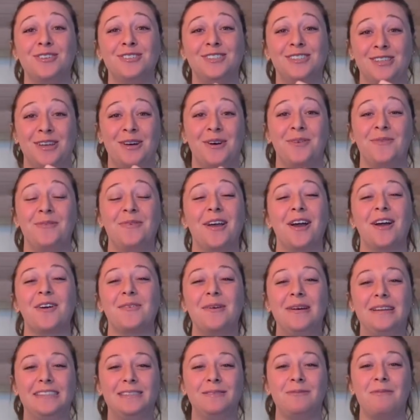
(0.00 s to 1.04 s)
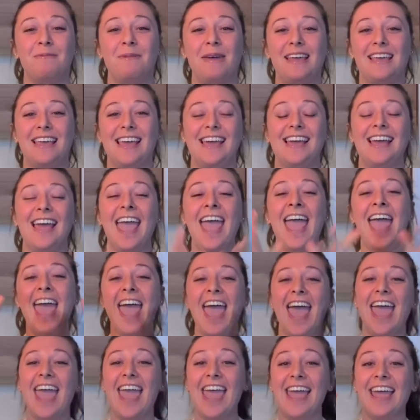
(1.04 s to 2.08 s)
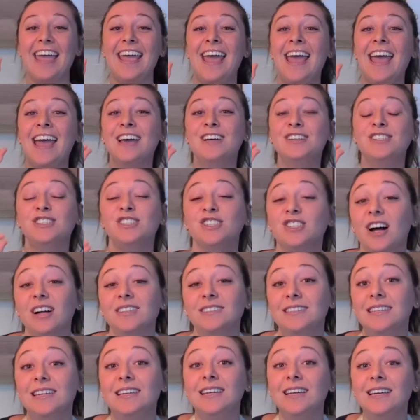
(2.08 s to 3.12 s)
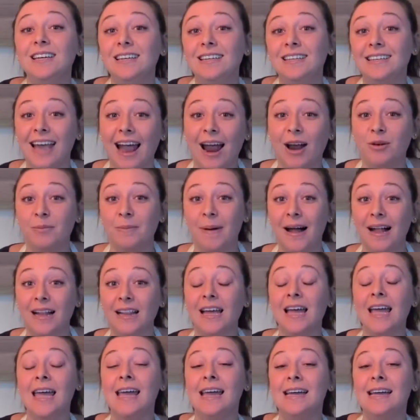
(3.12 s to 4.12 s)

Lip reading: So we are going to be making a salted caramel